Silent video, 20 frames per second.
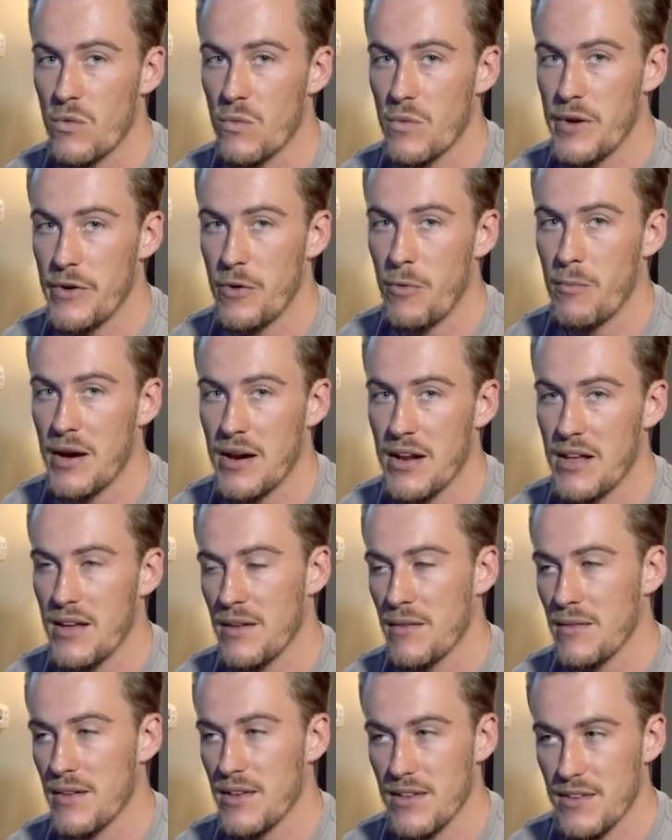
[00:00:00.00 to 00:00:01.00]
real
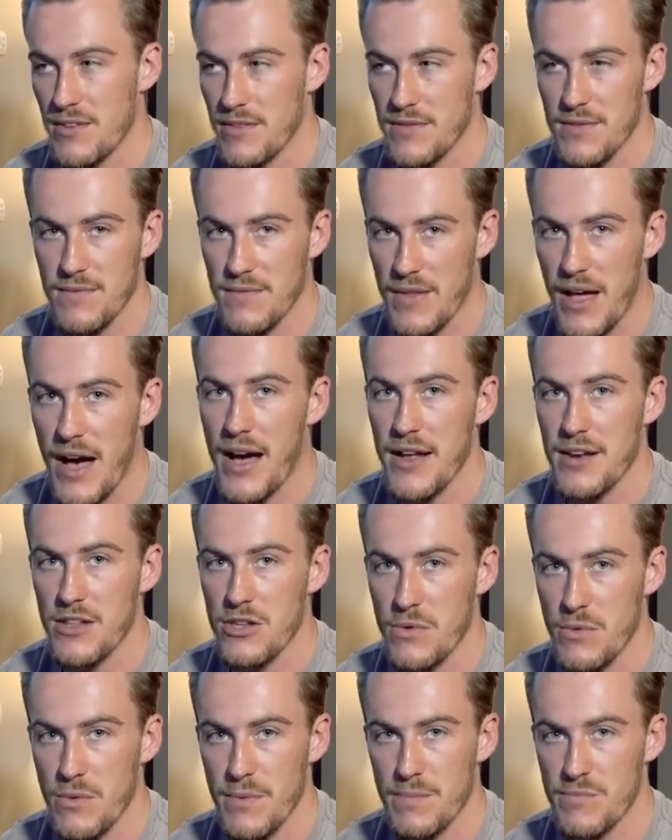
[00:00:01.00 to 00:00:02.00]
money is not.
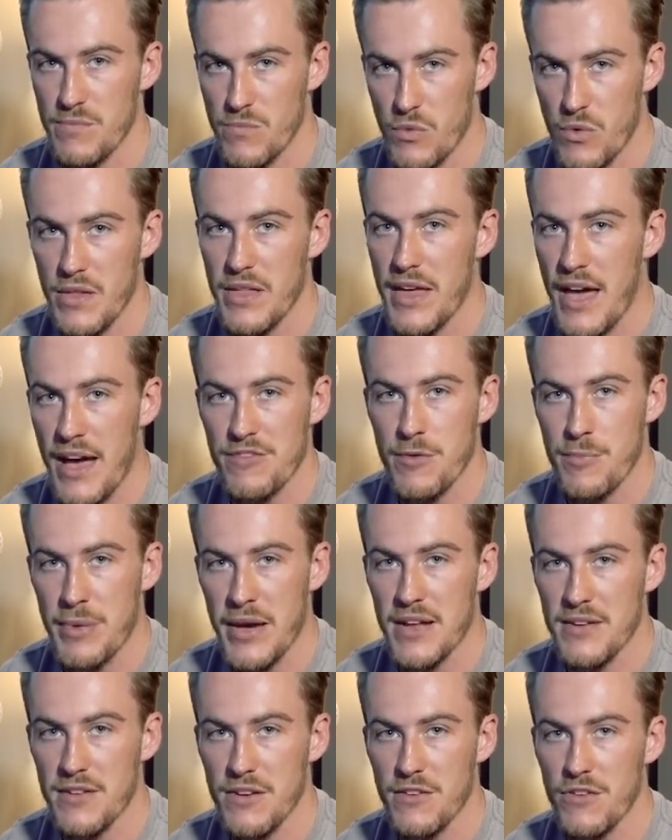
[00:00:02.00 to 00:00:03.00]
You really have to
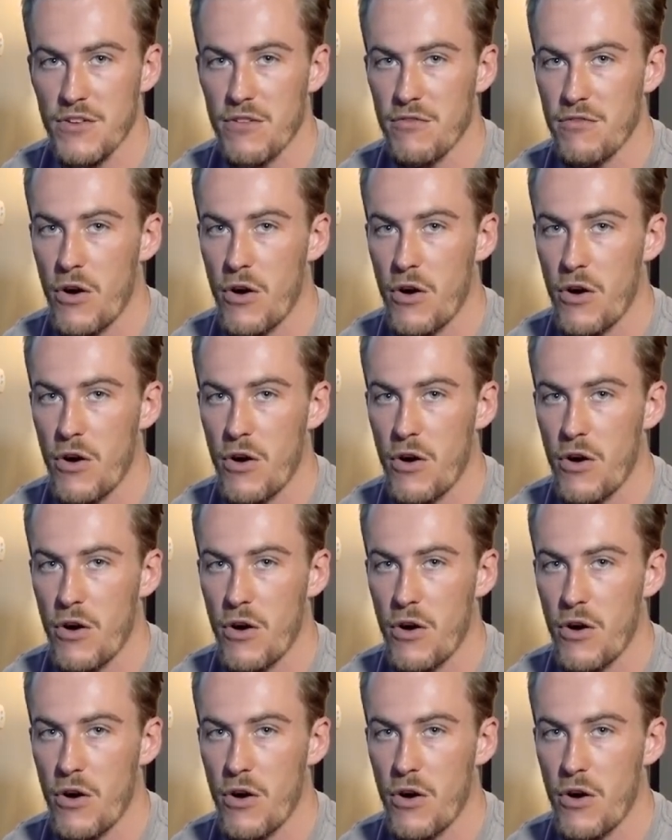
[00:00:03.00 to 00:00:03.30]
pay attention to